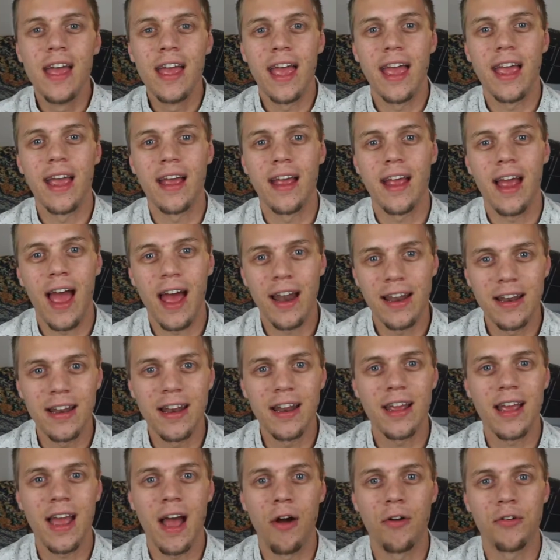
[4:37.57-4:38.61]
and had an
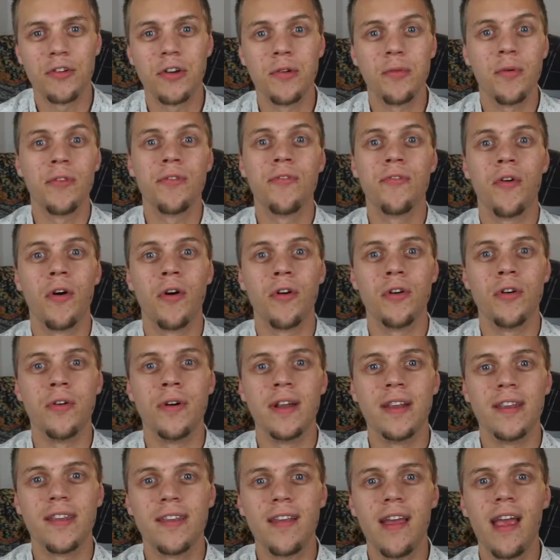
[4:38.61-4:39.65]
encounter with Frodo
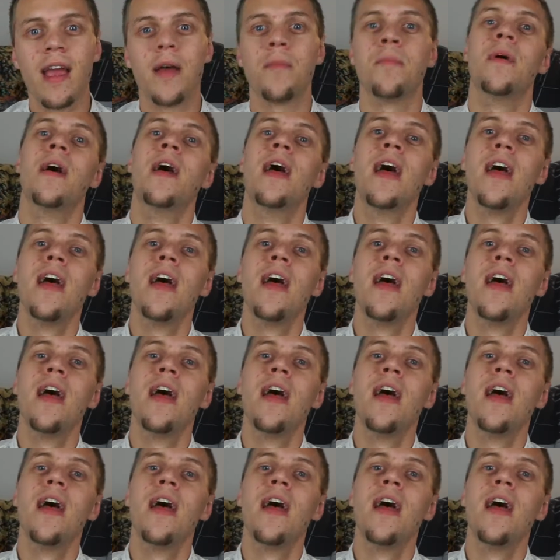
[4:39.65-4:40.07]
and Sam.